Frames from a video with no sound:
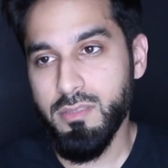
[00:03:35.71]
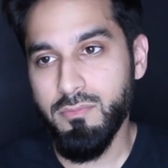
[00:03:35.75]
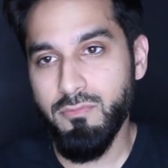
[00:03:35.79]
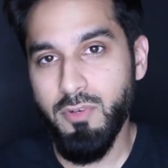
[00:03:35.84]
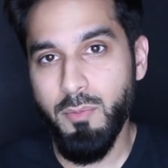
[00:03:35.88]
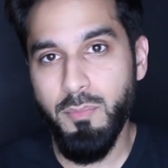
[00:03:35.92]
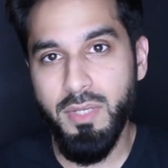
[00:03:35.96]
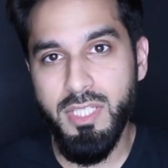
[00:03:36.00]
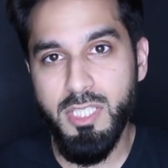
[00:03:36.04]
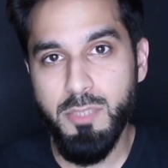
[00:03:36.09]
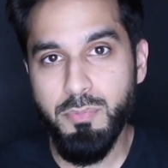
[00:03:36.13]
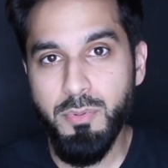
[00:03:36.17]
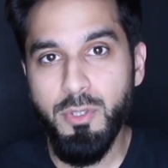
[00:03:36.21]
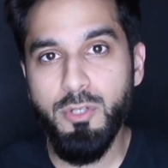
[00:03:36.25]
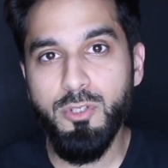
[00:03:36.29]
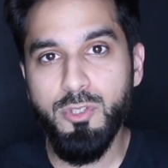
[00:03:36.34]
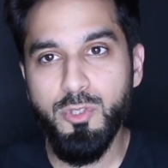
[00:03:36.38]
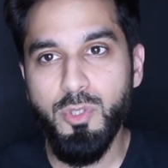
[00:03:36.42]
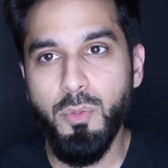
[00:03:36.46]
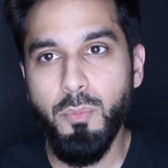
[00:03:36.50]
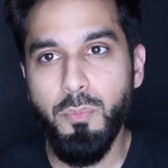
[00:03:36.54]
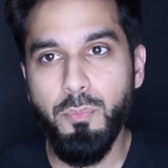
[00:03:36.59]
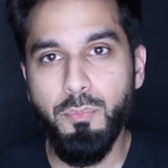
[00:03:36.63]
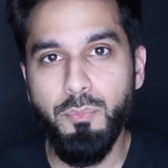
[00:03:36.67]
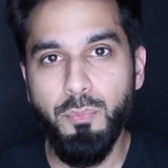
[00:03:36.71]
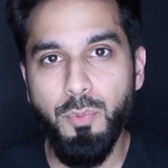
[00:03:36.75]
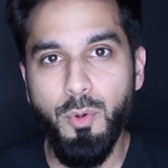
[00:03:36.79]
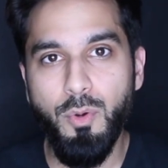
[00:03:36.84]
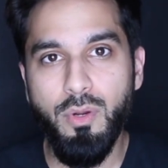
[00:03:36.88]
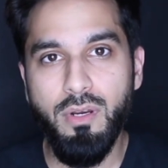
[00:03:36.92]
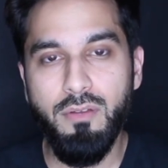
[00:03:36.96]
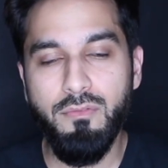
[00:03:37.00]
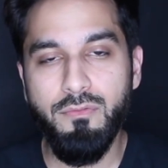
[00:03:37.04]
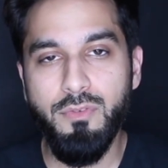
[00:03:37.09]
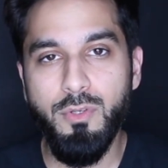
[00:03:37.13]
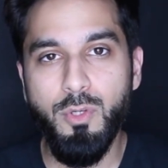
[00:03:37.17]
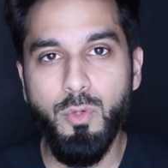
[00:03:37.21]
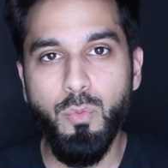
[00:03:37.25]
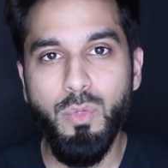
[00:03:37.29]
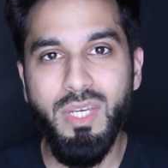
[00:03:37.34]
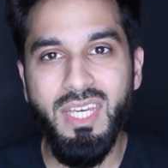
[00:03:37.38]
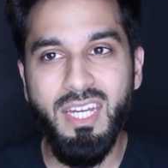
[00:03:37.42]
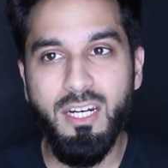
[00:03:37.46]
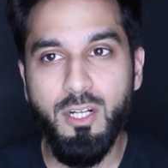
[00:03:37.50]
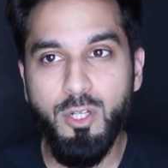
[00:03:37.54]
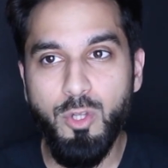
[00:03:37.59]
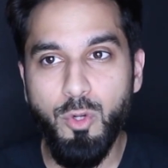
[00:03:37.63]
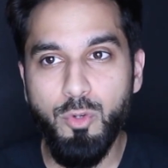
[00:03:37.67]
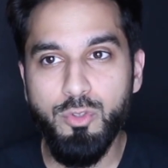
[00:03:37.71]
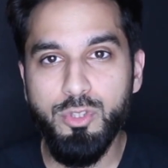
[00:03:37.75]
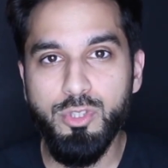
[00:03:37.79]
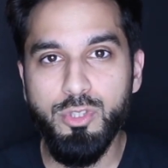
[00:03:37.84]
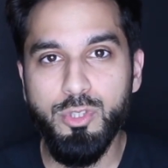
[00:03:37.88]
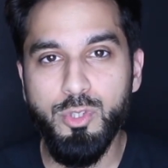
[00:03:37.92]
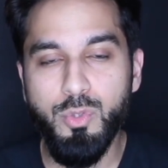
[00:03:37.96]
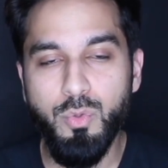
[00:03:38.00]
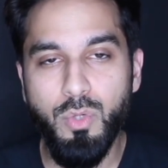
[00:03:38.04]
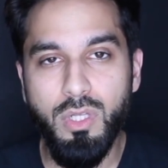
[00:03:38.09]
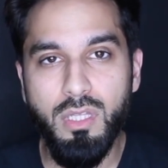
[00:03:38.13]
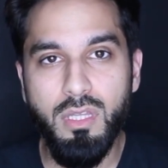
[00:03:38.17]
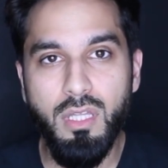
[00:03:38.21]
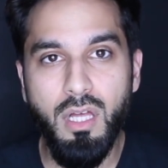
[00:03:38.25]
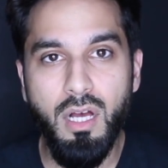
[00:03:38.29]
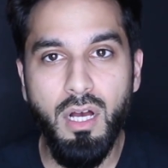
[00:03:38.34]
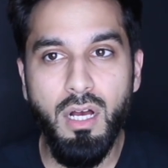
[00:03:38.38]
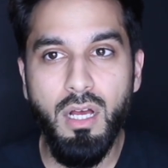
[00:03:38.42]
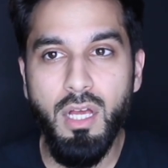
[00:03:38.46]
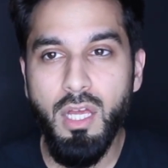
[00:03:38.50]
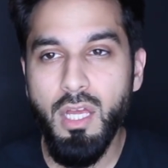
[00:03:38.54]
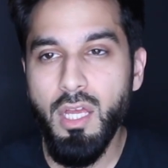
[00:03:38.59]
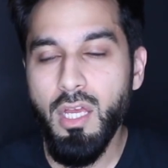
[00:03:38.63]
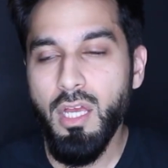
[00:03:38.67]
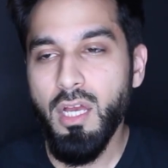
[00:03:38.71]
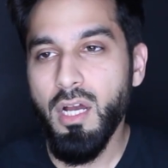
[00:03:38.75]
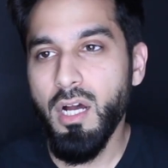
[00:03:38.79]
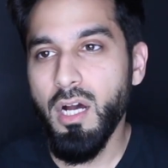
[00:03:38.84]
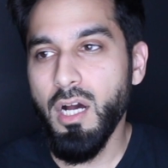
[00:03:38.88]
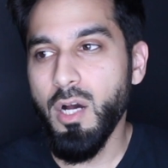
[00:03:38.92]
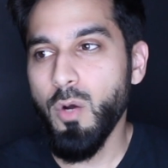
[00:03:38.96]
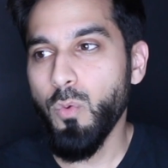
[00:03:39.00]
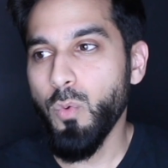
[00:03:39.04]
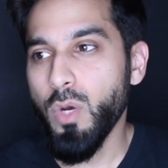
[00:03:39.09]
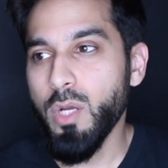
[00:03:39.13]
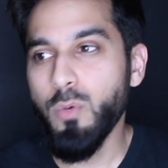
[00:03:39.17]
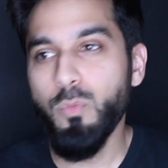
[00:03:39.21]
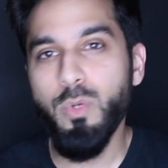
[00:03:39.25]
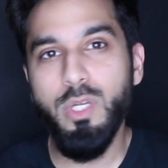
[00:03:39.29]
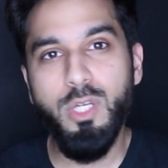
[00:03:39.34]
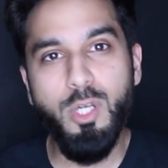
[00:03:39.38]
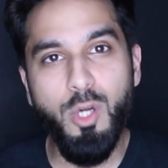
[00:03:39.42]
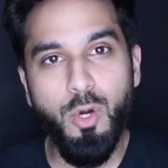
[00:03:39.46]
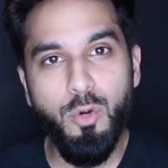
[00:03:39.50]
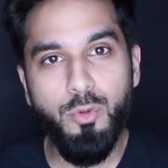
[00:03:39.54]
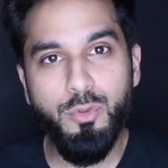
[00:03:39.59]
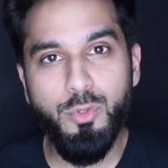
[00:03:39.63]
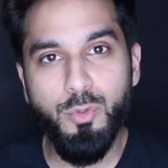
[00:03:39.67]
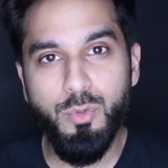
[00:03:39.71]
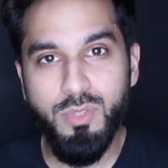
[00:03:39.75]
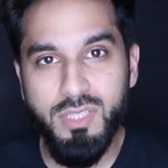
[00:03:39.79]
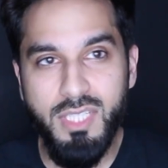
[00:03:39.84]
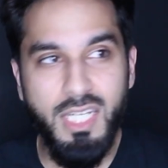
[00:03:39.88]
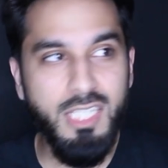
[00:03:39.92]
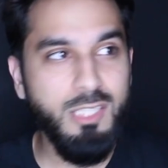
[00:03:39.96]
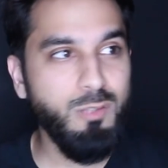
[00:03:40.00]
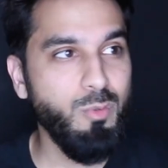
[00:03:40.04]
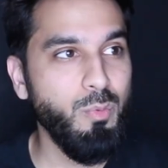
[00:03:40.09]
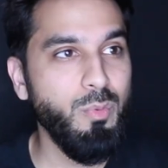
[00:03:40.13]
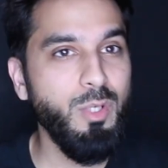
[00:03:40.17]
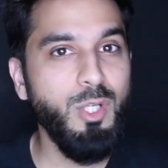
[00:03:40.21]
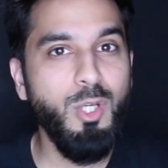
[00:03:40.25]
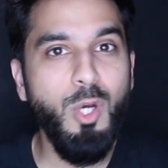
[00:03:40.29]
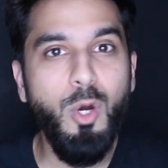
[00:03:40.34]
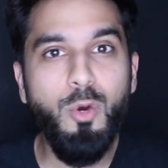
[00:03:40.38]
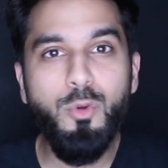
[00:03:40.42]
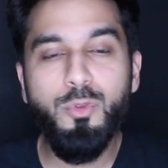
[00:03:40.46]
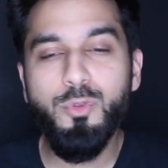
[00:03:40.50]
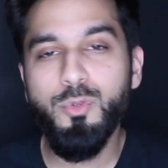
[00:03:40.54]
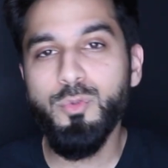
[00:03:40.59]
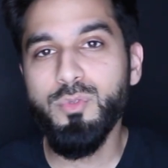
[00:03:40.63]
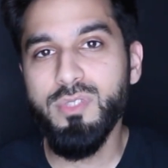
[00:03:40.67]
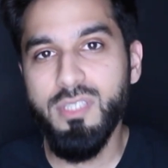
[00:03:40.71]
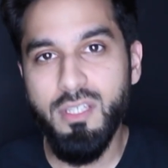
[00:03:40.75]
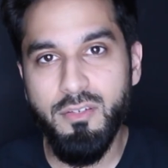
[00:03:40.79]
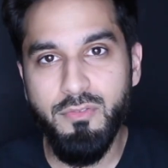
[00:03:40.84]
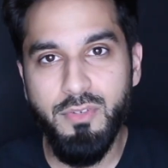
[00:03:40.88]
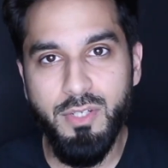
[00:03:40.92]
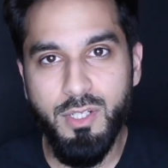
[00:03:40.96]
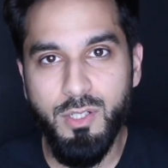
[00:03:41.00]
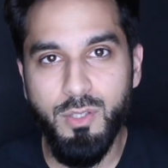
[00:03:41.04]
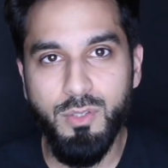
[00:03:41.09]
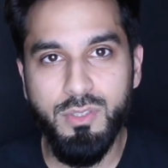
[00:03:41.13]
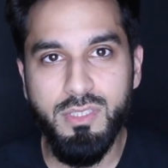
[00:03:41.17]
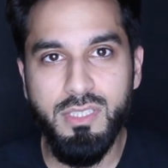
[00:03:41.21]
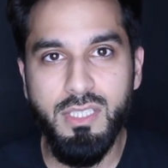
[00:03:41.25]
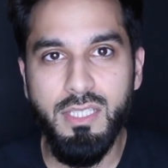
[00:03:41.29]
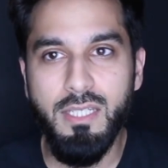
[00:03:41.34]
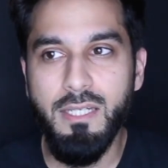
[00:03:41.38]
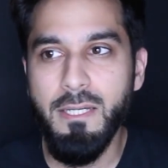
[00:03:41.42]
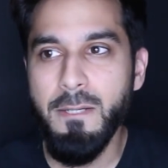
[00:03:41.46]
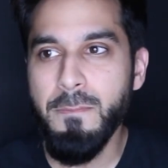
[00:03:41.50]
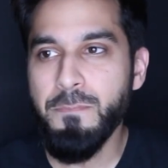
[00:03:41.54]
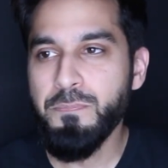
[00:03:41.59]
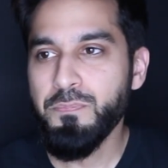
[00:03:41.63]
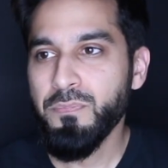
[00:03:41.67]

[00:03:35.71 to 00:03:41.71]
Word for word: from a spiritual point of view, we get closer to Allah uh, when we go through tests, when we go through difficulty.